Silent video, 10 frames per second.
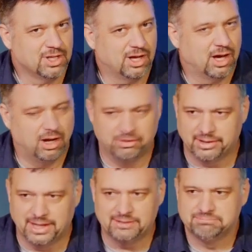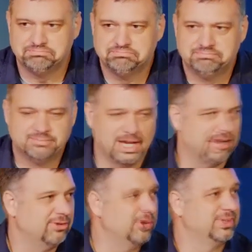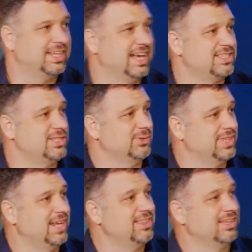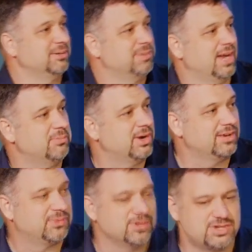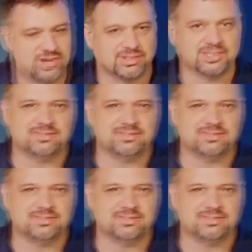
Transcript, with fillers: All right. I don't know what that has to do with anything, but I'm ready for your joke.